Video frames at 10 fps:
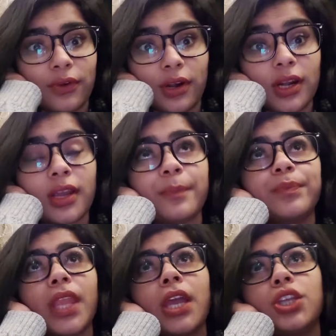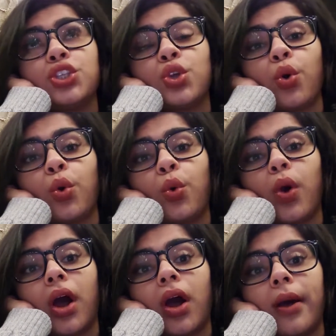work, so
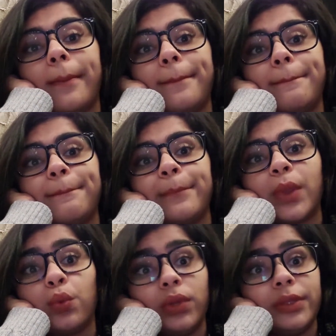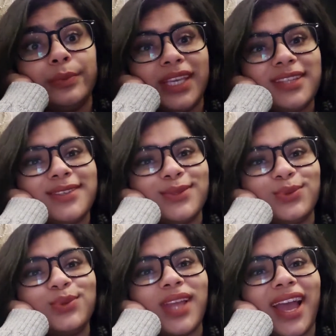we'll meet
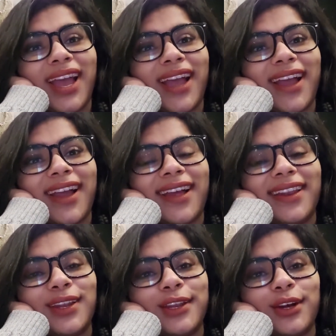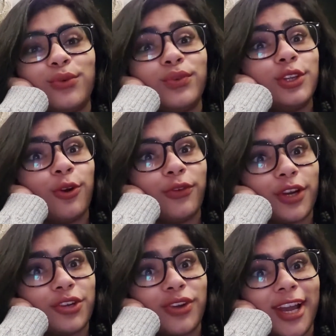soon, and we'll go
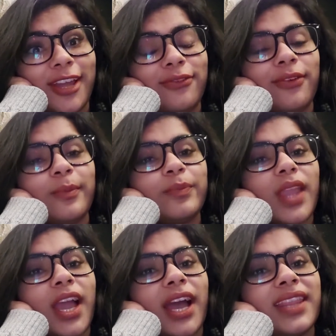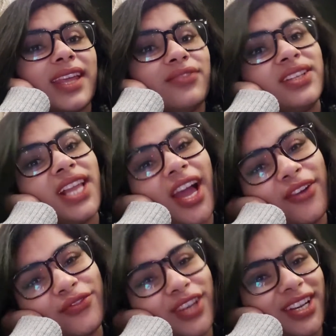for a drive, and then we'll
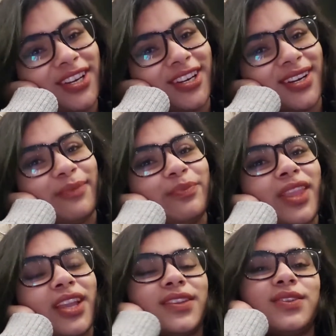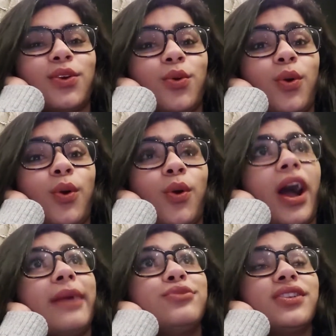have dinner. So
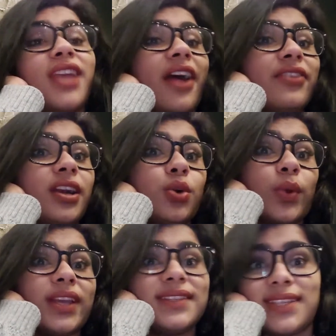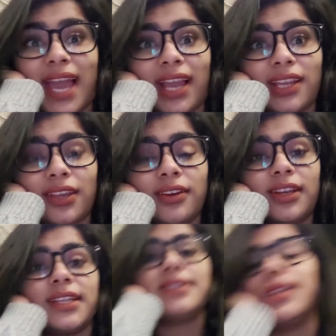I'm just having a quick snack here.
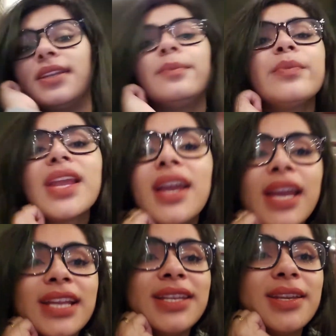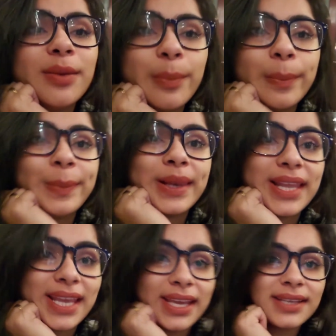It's an Indian
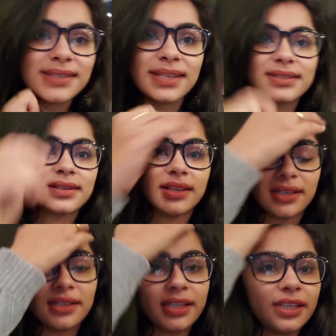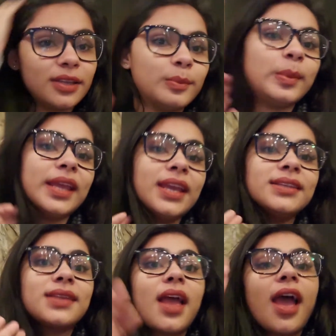place. It's a little Indian place.